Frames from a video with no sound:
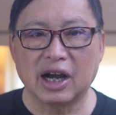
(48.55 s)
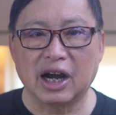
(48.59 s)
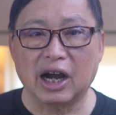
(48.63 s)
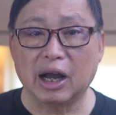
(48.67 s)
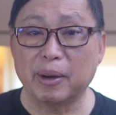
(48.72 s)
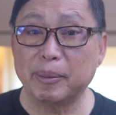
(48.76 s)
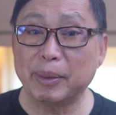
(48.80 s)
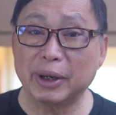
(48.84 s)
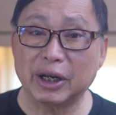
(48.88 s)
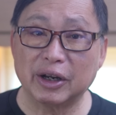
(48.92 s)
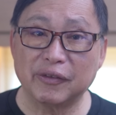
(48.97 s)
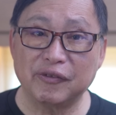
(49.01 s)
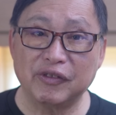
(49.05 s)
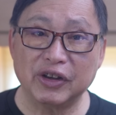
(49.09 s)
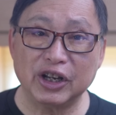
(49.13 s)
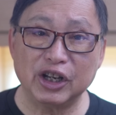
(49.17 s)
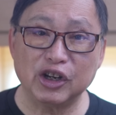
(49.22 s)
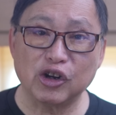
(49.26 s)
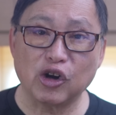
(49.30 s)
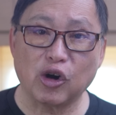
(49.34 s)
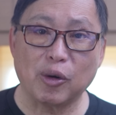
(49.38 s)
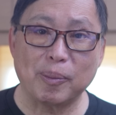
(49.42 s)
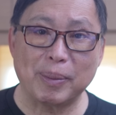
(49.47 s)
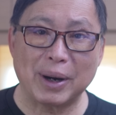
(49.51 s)
I made a
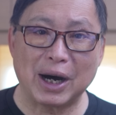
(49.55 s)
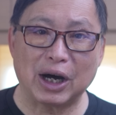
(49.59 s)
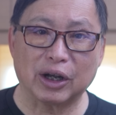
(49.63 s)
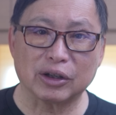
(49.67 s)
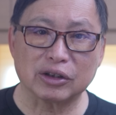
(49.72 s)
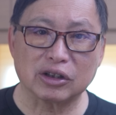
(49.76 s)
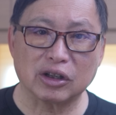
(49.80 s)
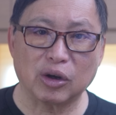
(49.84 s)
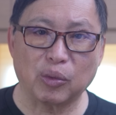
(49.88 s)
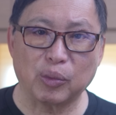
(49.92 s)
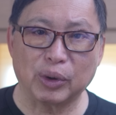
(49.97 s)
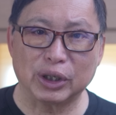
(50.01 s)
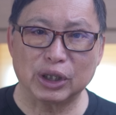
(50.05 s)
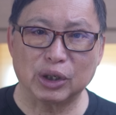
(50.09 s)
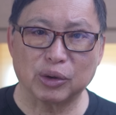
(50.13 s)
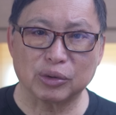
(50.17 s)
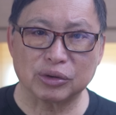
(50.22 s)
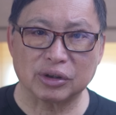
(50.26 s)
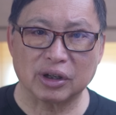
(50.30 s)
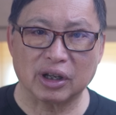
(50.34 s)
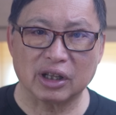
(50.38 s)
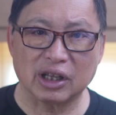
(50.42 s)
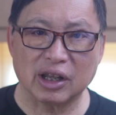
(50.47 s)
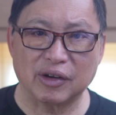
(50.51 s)
video about
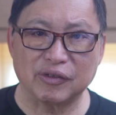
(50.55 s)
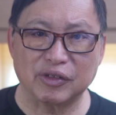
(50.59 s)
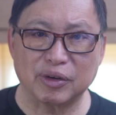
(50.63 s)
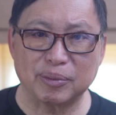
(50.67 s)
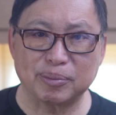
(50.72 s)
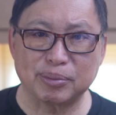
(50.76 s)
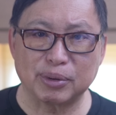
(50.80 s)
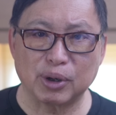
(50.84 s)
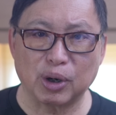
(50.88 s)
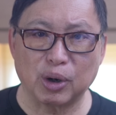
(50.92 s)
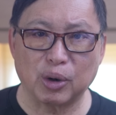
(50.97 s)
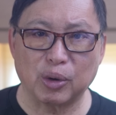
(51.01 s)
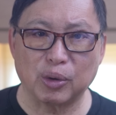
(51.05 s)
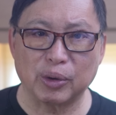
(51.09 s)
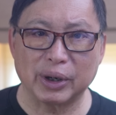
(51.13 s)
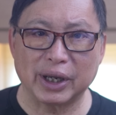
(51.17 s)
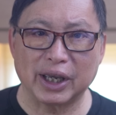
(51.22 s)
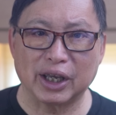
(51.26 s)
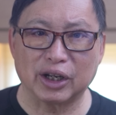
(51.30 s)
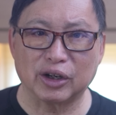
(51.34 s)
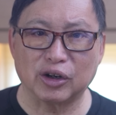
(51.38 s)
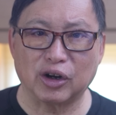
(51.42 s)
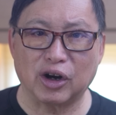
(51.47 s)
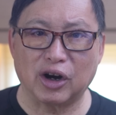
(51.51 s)
Windows 11 Pro
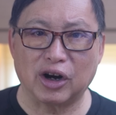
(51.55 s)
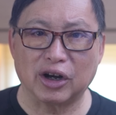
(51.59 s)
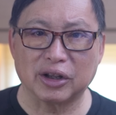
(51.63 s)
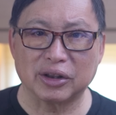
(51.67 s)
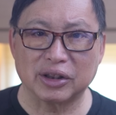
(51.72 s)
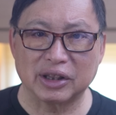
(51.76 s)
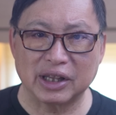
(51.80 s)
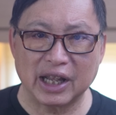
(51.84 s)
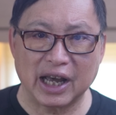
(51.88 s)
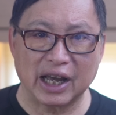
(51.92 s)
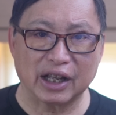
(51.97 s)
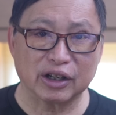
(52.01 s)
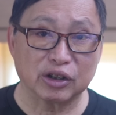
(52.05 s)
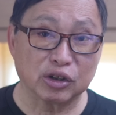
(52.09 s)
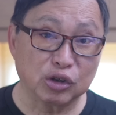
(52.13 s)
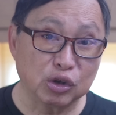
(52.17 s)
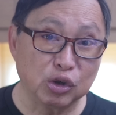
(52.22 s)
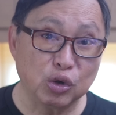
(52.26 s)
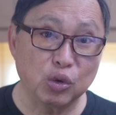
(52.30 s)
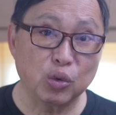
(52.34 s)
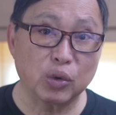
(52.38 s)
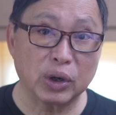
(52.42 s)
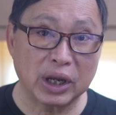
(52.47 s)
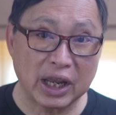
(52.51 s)
and on that
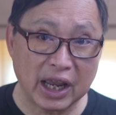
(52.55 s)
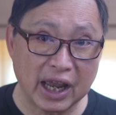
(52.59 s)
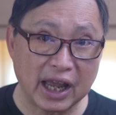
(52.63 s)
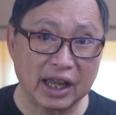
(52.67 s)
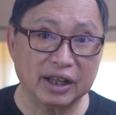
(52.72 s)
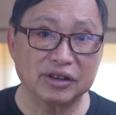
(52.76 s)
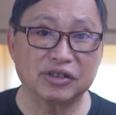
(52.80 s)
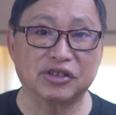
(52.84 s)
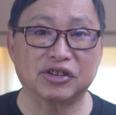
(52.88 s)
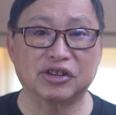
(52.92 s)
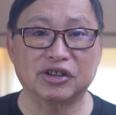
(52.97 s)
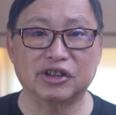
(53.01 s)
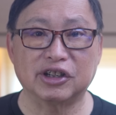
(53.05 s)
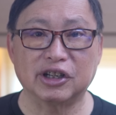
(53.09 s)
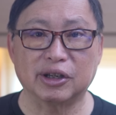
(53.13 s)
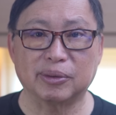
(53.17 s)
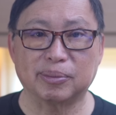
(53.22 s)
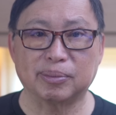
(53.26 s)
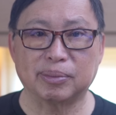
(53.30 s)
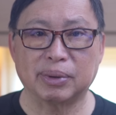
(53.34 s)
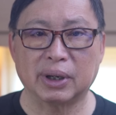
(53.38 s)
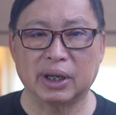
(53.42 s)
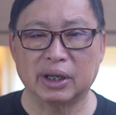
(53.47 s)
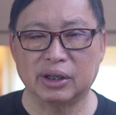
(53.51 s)
you can
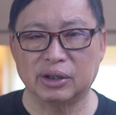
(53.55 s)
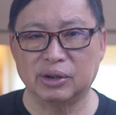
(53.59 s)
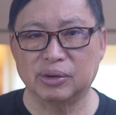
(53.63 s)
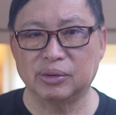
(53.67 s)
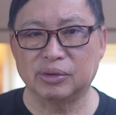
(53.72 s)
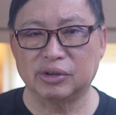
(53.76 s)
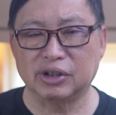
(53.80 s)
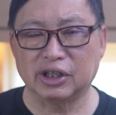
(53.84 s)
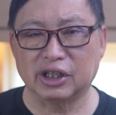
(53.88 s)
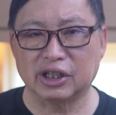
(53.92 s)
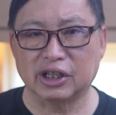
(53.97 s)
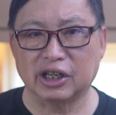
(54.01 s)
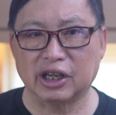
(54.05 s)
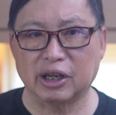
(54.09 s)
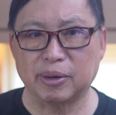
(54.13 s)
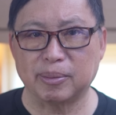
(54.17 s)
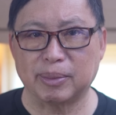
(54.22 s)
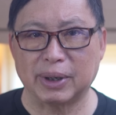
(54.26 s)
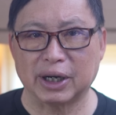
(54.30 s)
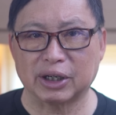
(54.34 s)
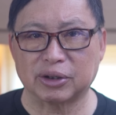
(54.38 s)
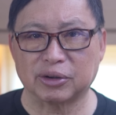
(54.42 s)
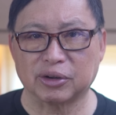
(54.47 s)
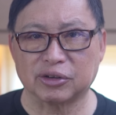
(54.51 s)
skip using a
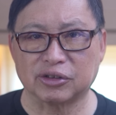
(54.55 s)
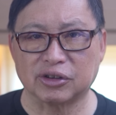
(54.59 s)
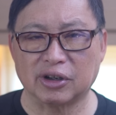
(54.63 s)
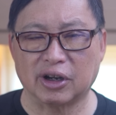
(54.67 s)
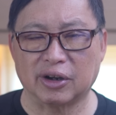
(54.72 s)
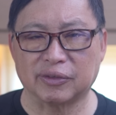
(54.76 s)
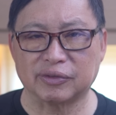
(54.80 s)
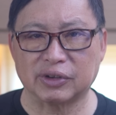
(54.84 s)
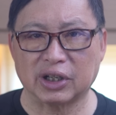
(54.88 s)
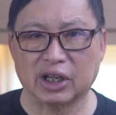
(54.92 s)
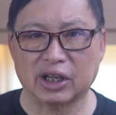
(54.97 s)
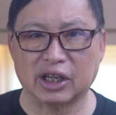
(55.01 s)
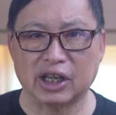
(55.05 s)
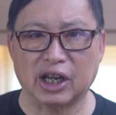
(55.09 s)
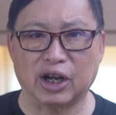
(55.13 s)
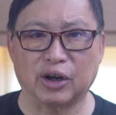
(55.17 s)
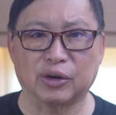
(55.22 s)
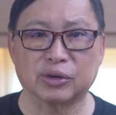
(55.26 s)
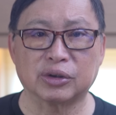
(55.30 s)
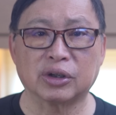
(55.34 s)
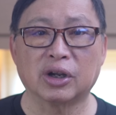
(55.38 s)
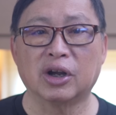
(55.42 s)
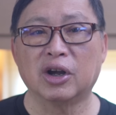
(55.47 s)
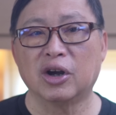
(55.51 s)
Microsoft
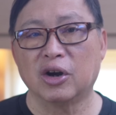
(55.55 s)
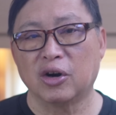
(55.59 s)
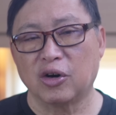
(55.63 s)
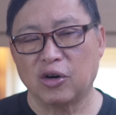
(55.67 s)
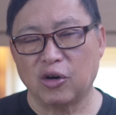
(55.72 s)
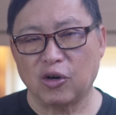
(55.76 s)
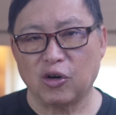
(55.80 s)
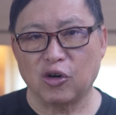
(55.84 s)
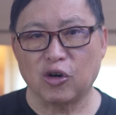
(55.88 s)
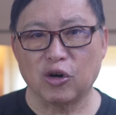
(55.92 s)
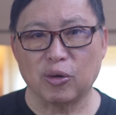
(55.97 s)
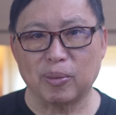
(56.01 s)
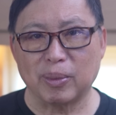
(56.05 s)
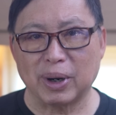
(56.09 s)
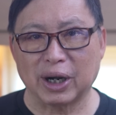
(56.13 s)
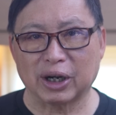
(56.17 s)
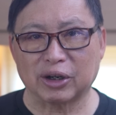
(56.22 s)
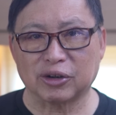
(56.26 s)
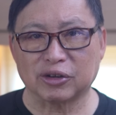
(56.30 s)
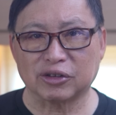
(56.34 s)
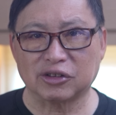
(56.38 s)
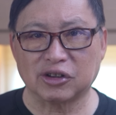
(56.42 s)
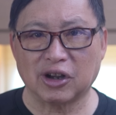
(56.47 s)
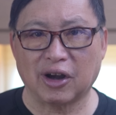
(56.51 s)
account or
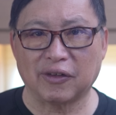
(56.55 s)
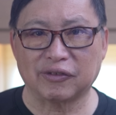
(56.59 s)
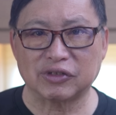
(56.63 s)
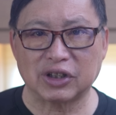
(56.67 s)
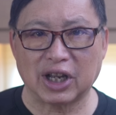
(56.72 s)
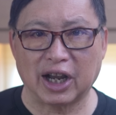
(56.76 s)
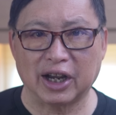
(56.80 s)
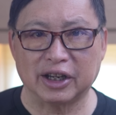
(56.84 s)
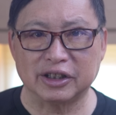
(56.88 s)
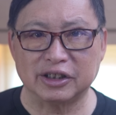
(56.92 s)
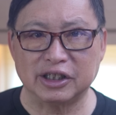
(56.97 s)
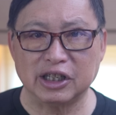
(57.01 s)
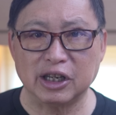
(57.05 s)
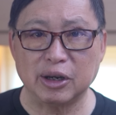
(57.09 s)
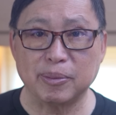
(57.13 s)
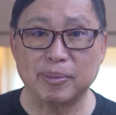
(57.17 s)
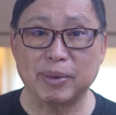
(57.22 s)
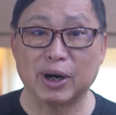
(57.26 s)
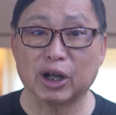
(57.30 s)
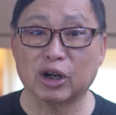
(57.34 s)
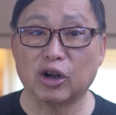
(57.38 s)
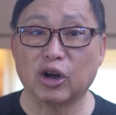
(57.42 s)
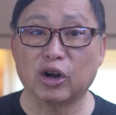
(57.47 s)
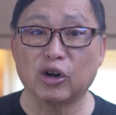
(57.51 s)
Microsoft ID,
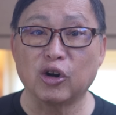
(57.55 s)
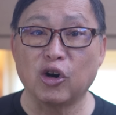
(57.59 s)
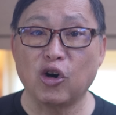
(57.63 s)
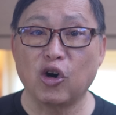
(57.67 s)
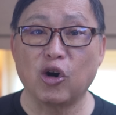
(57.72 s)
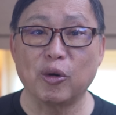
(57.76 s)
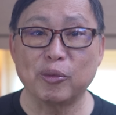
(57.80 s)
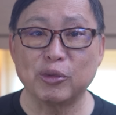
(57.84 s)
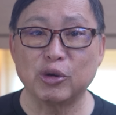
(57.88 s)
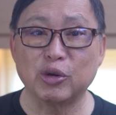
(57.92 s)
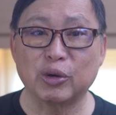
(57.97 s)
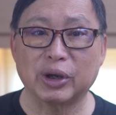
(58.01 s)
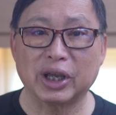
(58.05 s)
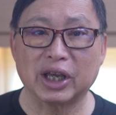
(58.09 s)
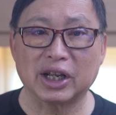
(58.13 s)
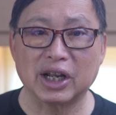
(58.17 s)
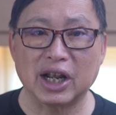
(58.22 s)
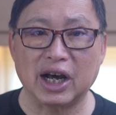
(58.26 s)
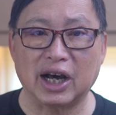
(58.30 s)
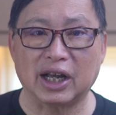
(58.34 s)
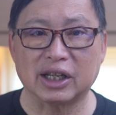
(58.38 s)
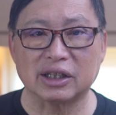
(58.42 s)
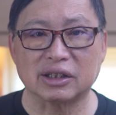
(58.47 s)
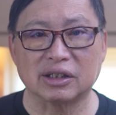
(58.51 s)
but on home you
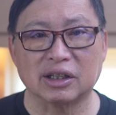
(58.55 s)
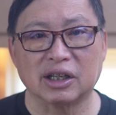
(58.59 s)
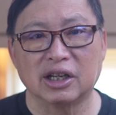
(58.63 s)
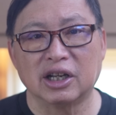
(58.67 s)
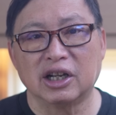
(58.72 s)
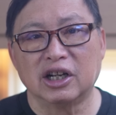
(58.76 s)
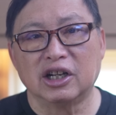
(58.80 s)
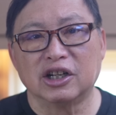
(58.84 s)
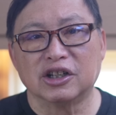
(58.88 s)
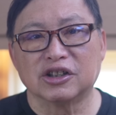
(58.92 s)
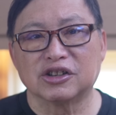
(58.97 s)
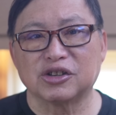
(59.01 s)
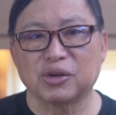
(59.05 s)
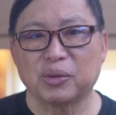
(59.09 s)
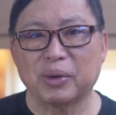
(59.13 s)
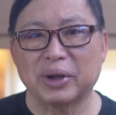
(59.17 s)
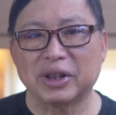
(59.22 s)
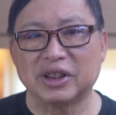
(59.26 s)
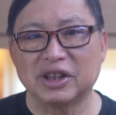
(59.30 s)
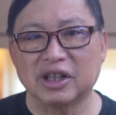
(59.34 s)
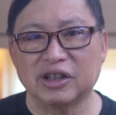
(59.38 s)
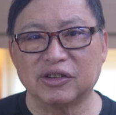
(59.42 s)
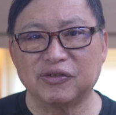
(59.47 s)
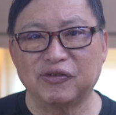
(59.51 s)
cannot. So
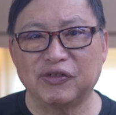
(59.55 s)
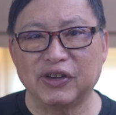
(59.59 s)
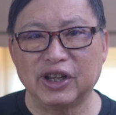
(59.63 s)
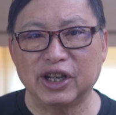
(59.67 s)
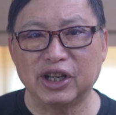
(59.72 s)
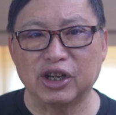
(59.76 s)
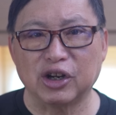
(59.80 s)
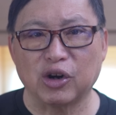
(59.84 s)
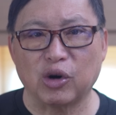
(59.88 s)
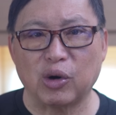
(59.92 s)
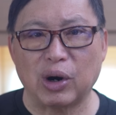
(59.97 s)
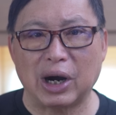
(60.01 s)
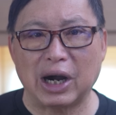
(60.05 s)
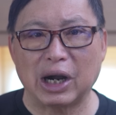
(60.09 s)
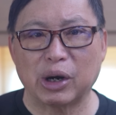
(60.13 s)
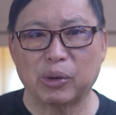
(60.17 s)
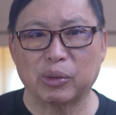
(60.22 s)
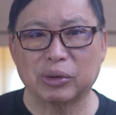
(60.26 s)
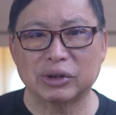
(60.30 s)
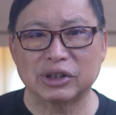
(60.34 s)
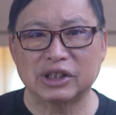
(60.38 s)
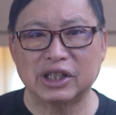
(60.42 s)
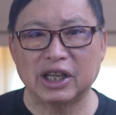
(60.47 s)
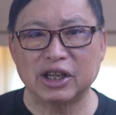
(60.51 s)
in this video, I
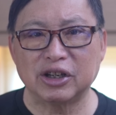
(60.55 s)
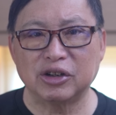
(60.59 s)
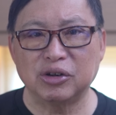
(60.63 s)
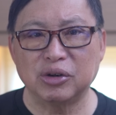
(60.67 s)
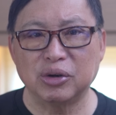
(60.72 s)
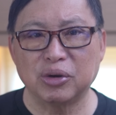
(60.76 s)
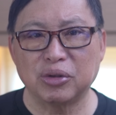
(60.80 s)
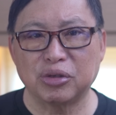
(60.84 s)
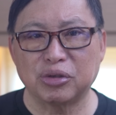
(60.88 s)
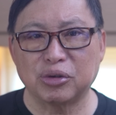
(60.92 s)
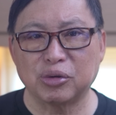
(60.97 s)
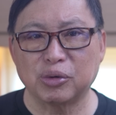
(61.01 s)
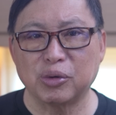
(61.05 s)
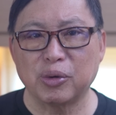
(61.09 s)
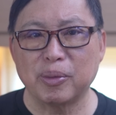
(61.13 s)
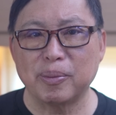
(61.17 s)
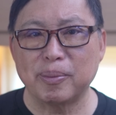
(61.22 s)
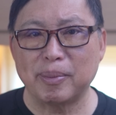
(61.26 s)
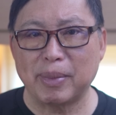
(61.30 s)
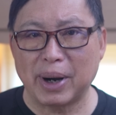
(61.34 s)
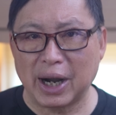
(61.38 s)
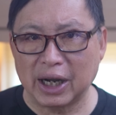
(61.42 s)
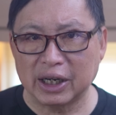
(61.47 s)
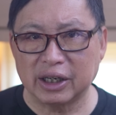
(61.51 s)
will take you through
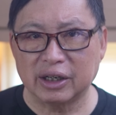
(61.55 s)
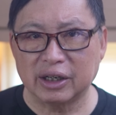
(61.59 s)
my